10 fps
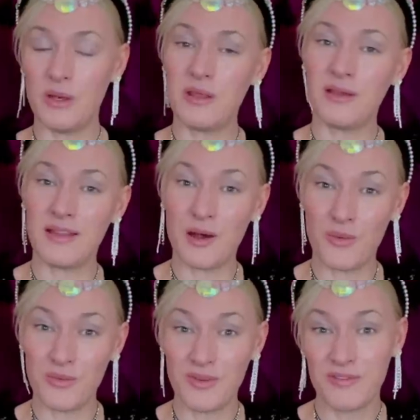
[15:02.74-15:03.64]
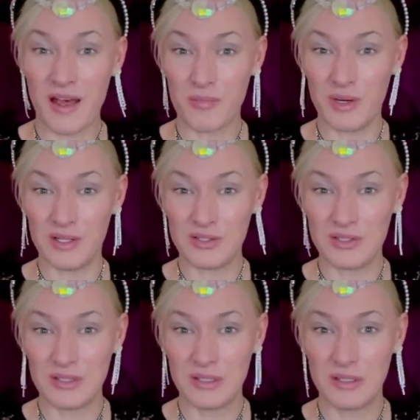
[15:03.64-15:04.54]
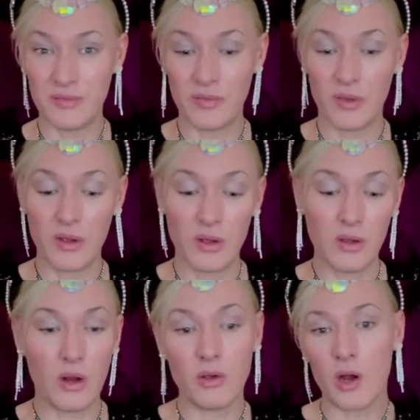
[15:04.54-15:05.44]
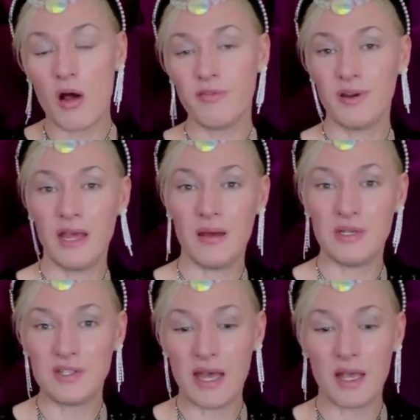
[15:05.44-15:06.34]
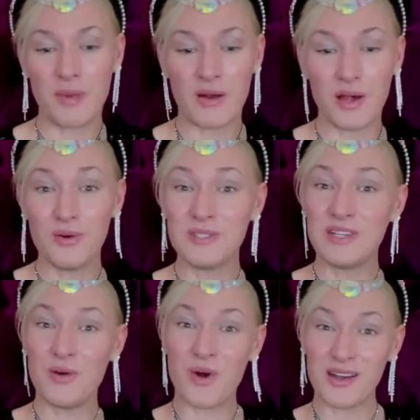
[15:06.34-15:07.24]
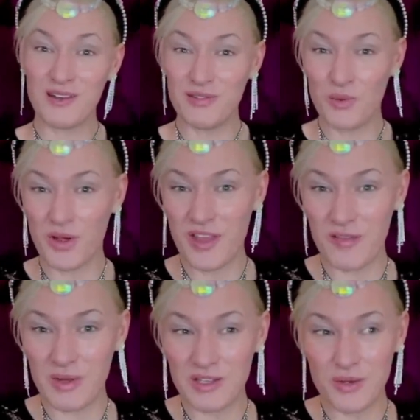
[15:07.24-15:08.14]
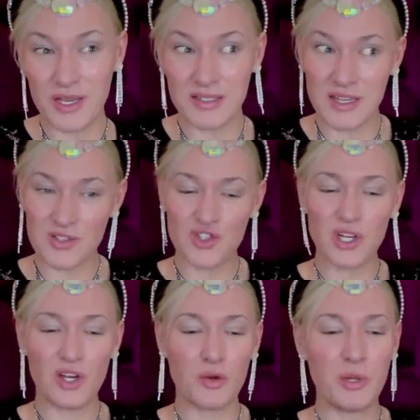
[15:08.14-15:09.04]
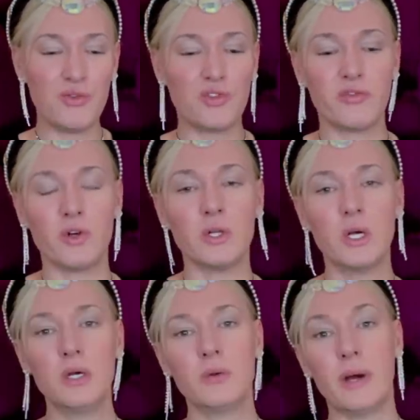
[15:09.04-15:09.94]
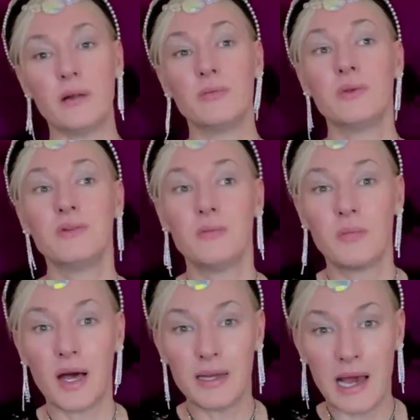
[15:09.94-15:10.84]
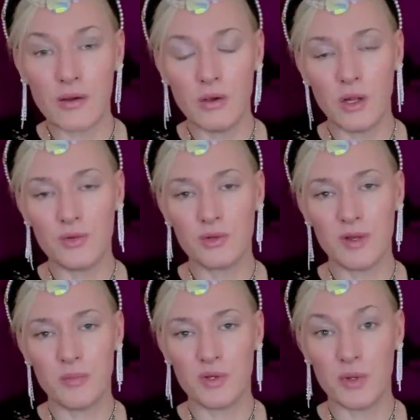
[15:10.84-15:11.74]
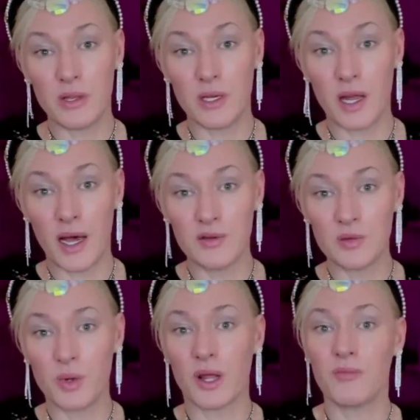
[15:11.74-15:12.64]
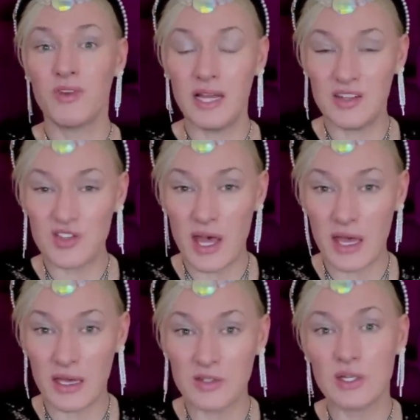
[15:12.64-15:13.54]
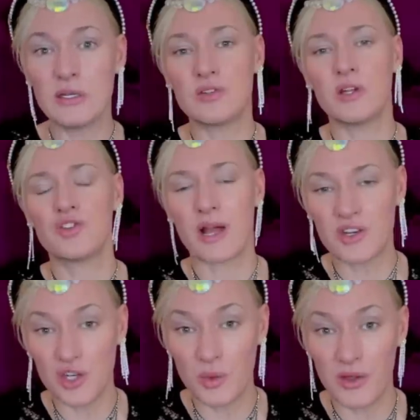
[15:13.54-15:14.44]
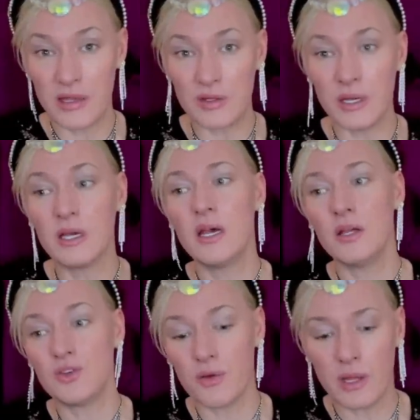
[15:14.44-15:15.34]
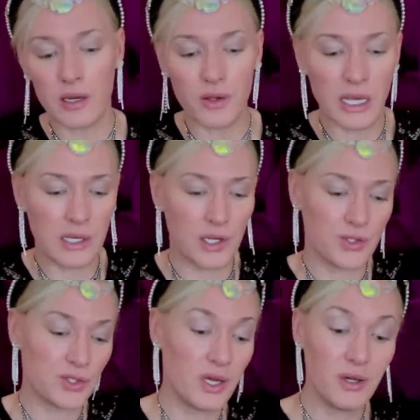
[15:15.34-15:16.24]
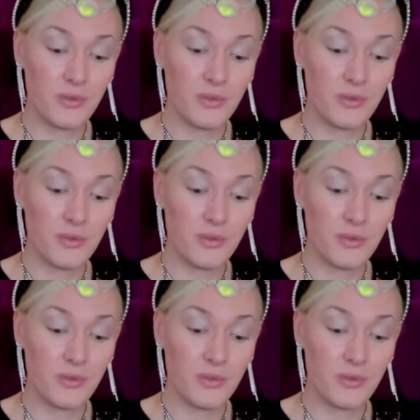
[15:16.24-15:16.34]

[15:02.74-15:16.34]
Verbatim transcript: that we think they're fabulous. You know, you'll often hear me saying about, oh, isn't it wonderful what they've been doing and doesn't she look beautiful? Well, by now you know to read between the lines and what I'm really saying is, isn't it trashy what they're doing and don't they look hideous?